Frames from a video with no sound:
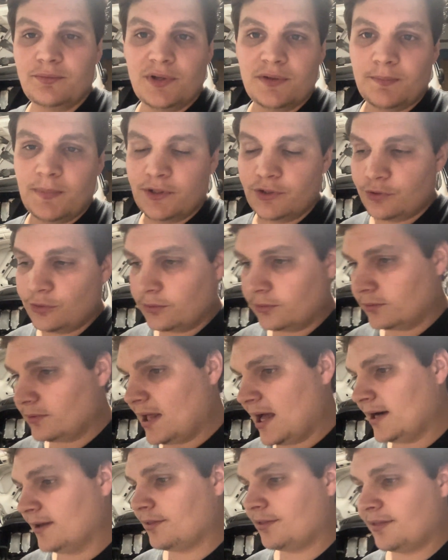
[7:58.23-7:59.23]
We've been doing a
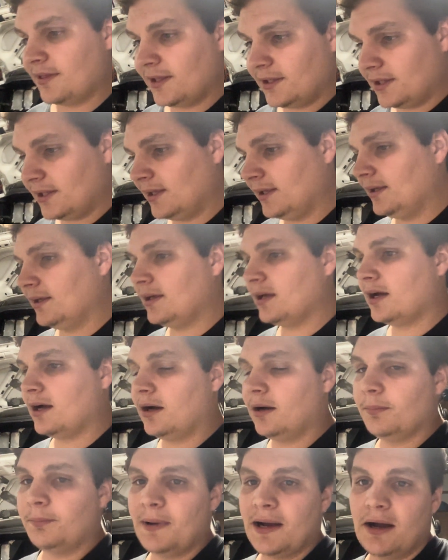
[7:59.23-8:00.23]
lot of thinking
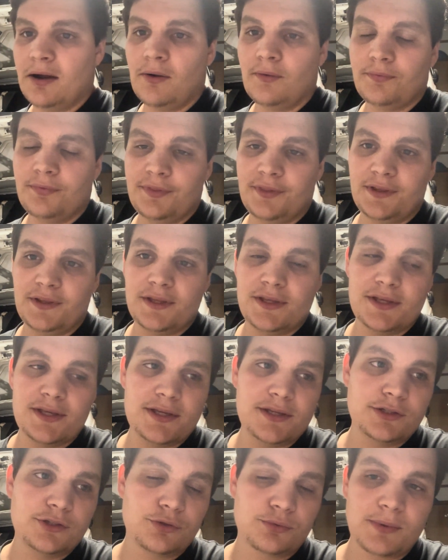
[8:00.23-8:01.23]
about
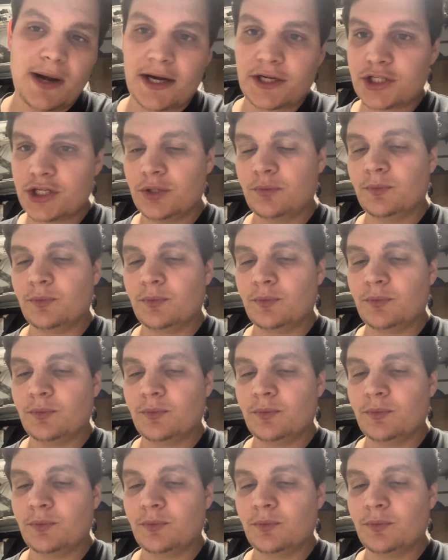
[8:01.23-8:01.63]
the direction